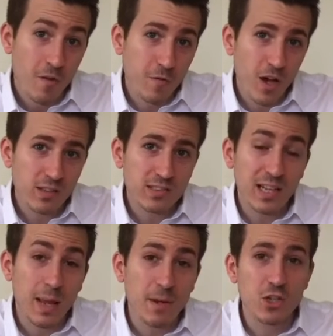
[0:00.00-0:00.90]

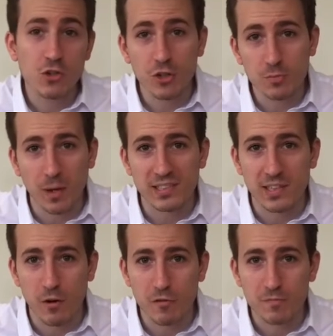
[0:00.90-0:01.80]
First, let me introduce
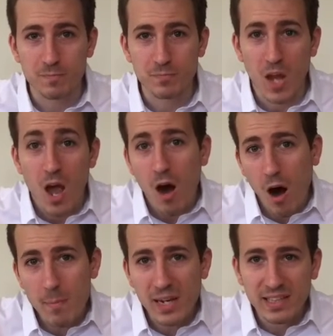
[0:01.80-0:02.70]
myself.
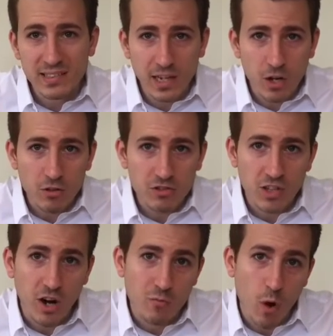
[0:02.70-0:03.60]
I'm Nick Xenonos,
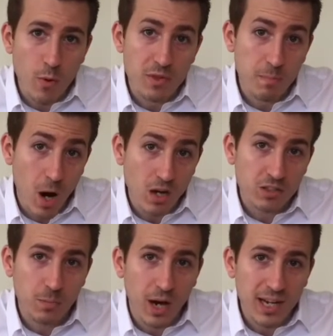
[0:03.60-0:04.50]
and I've worked with Mark
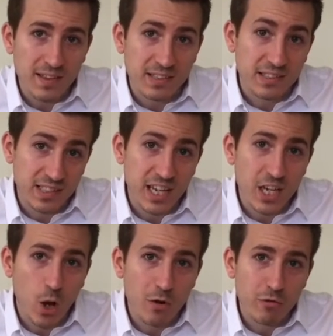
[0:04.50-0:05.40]
Smiley, the
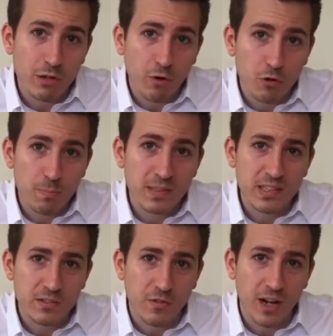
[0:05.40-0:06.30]
CEO of Ringrose
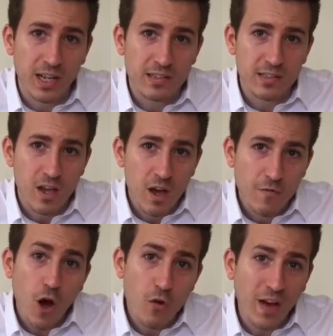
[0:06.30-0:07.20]
Business Finance,
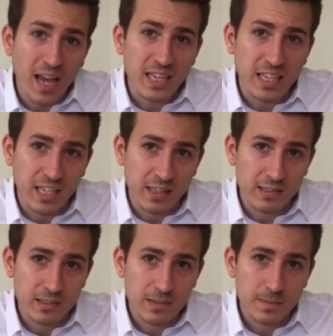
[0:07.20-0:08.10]
for over 8
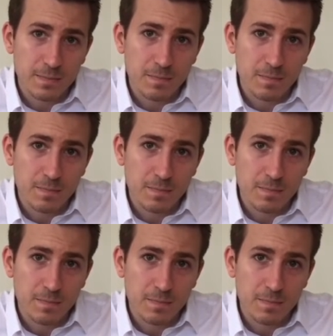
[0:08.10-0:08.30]
years.